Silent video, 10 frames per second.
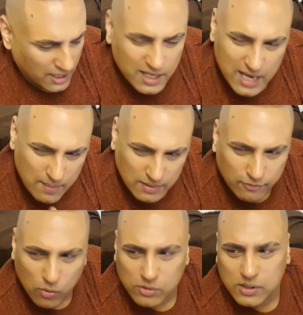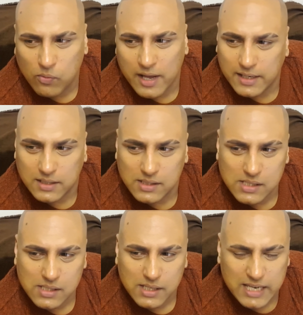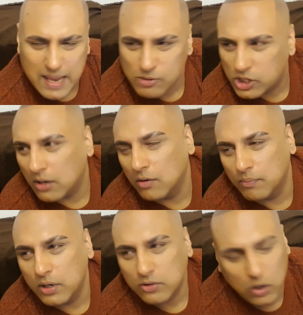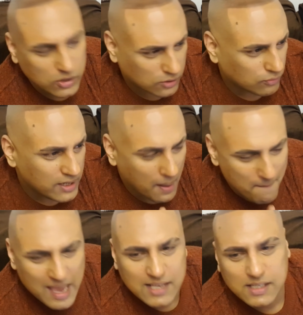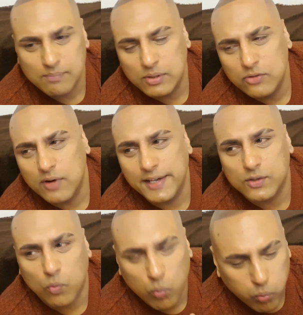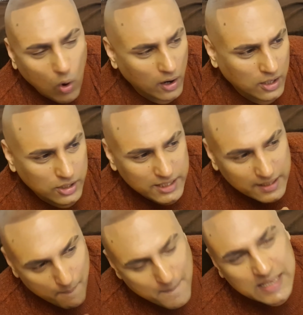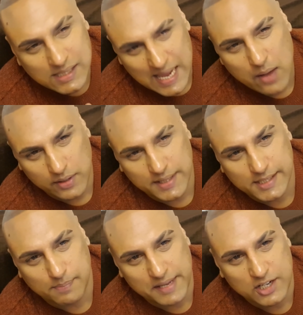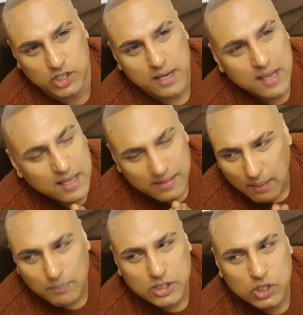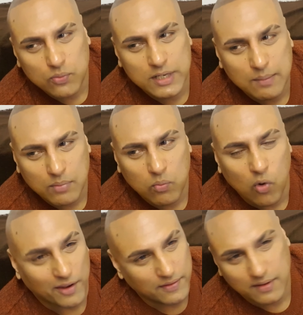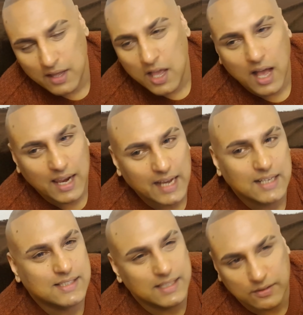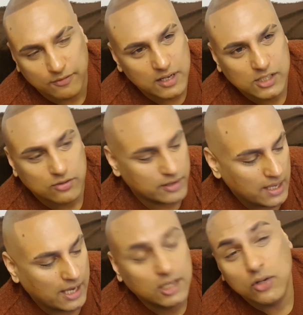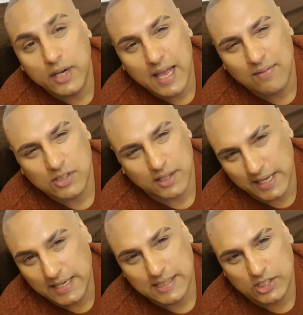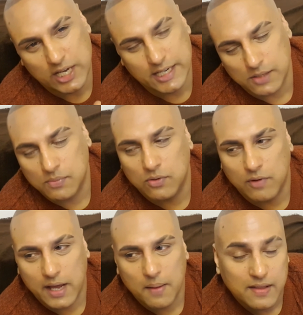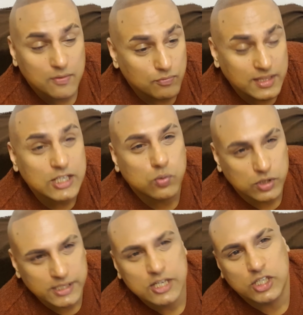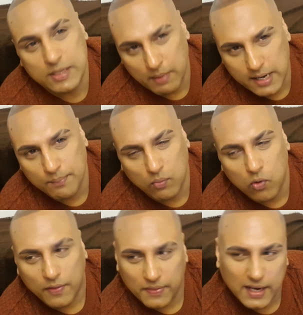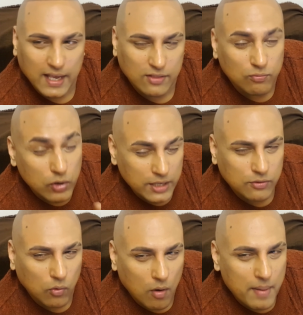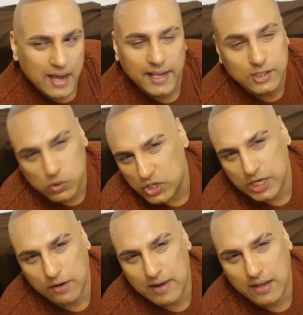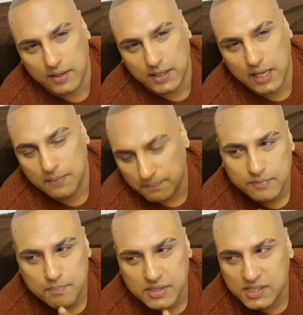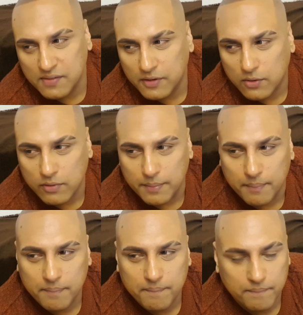he named The Force Awakens, he named Jungle Book. Those are three amazing Blu-rays. What could he have missed out in this bitch? Number 2 and number 1. Like I said, the first three, including Avatar, they're interchangeable, right? This was initially my number 1. Then I really thought about it and switched it around again. Pacific Rim.